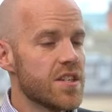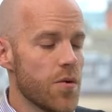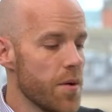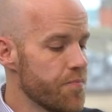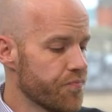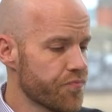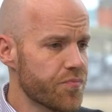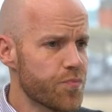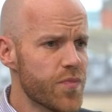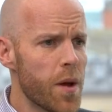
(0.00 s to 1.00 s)
So
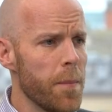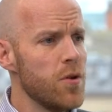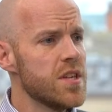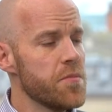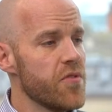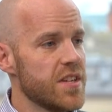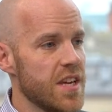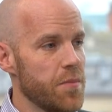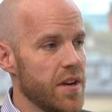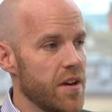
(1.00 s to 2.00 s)
blue team and red
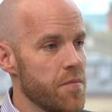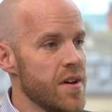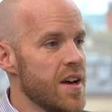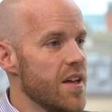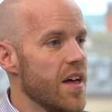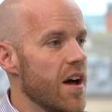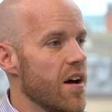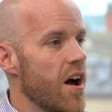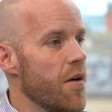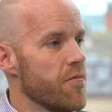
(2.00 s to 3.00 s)
team,
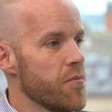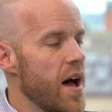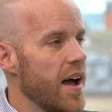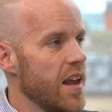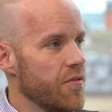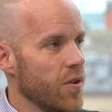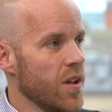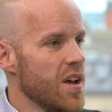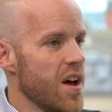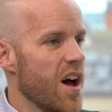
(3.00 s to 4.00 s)
from a high
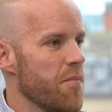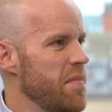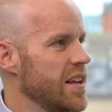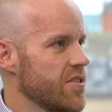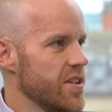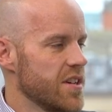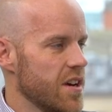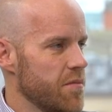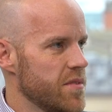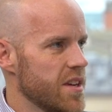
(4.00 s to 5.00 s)
level, military
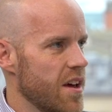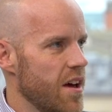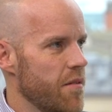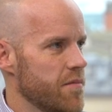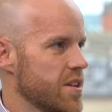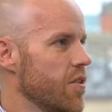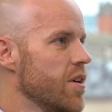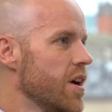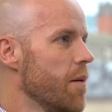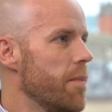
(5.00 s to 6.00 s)
terms. So
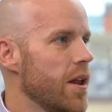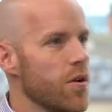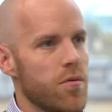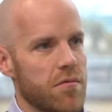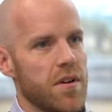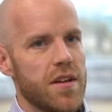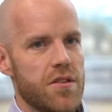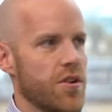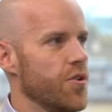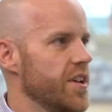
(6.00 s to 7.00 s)
blue is
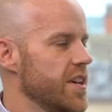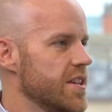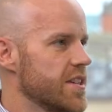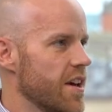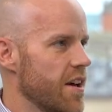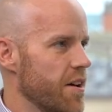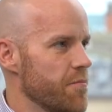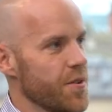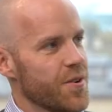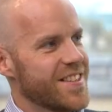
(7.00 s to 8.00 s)
the good is,
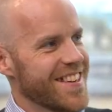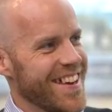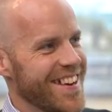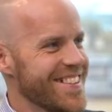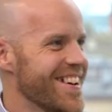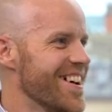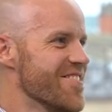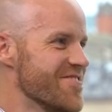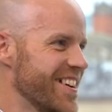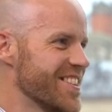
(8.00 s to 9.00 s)
the good side.
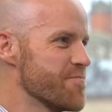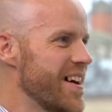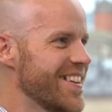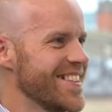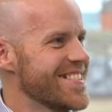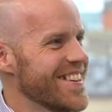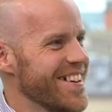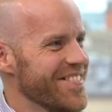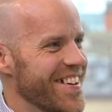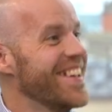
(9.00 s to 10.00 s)
Red are the bad is.
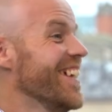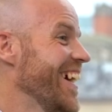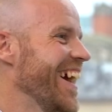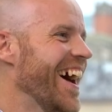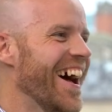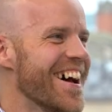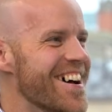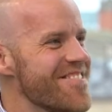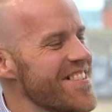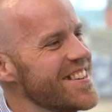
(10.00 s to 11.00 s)

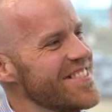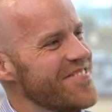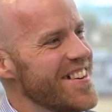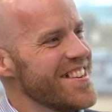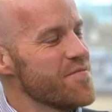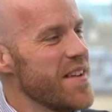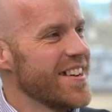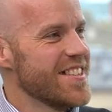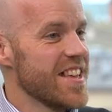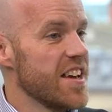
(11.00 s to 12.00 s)
Red are the bad
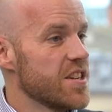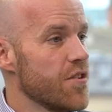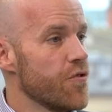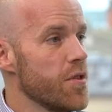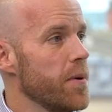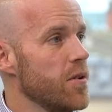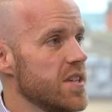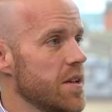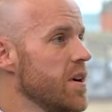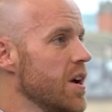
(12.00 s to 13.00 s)
is there. So from the blue
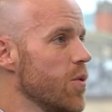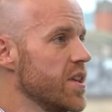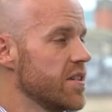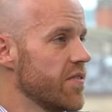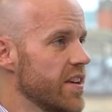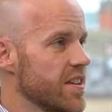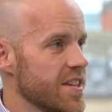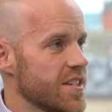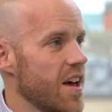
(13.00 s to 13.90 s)
team, we're the defenders.